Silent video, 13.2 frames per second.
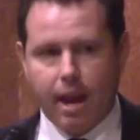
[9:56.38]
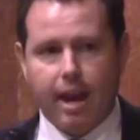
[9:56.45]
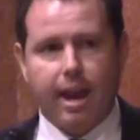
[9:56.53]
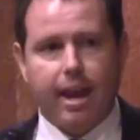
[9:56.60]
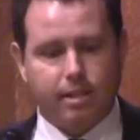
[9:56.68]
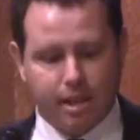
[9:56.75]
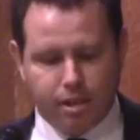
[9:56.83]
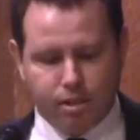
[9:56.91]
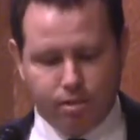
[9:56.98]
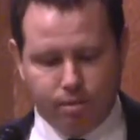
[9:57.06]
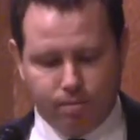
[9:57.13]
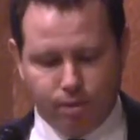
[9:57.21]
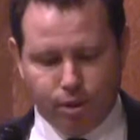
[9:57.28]
and access
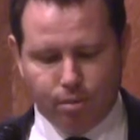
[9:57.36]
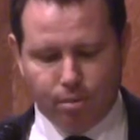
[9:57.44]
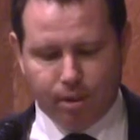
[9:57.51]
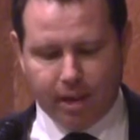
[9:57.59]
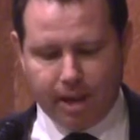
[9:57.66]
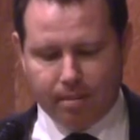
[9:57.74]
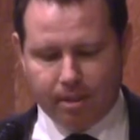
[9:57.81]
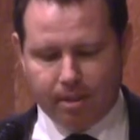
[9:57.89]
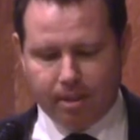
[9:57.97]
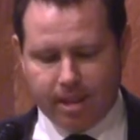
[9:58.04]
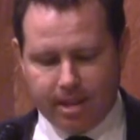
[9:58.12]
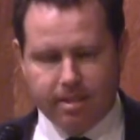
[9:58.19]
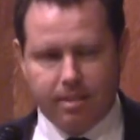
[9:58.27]
to affordable labour.
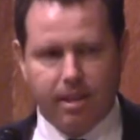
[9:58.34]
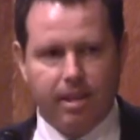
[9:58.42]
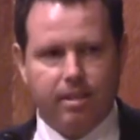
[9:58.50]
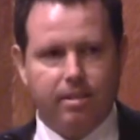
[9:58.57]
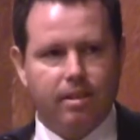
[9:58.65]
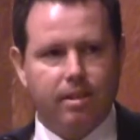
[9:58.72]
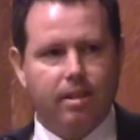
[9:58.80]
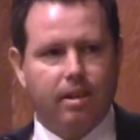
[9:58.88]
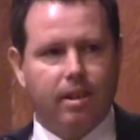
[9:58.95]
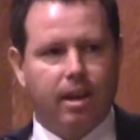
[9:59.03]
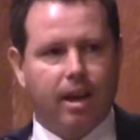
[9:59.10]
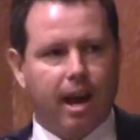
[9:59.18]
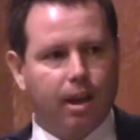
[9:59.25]
These things
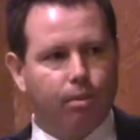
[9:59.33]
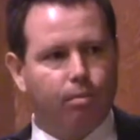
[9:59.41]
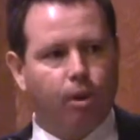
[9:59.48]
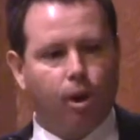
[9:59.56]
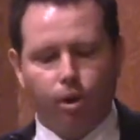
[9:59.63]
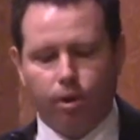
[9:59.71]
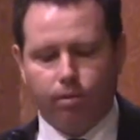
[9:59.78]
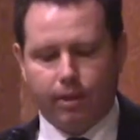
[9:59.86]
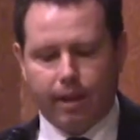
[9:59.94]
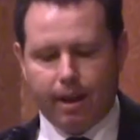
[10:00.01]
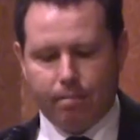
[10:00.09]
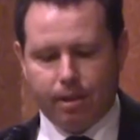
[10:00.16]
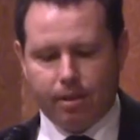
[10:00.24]
are the role
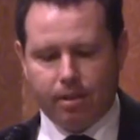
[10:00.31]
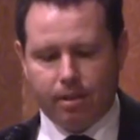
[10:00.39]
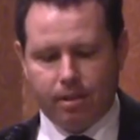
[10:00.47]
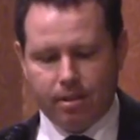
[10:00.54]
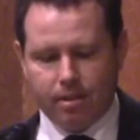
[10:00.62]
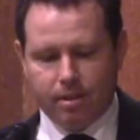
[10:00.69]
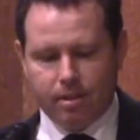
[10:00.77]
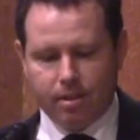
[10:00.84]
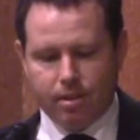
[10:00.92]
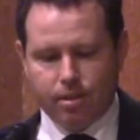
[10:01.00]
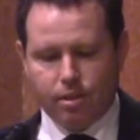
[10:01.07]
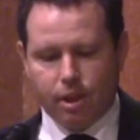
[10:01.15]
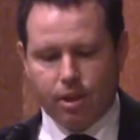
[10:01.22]
of government.
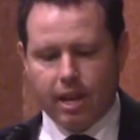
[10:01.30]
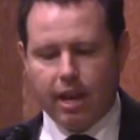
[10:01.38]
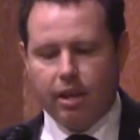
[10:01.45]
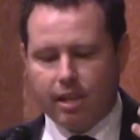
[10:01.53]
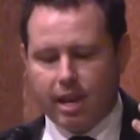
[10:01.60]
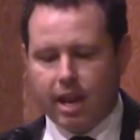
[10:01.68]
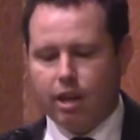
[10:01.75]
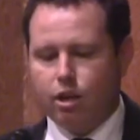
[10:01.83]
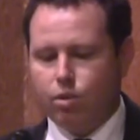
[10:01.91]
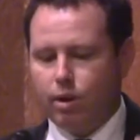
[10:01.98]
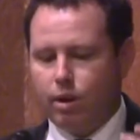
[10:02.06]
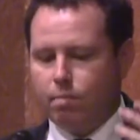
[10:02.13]
So they're there to